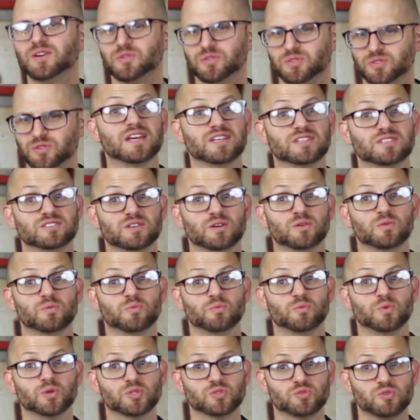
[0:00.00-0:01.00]
Okay, so
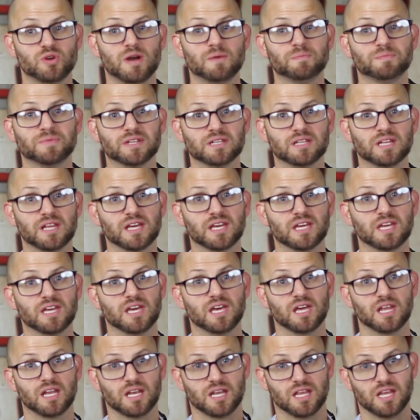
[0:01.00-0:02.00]
we'll drop the link
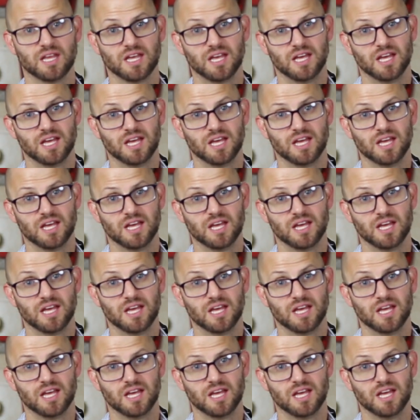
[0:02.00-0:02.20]
in.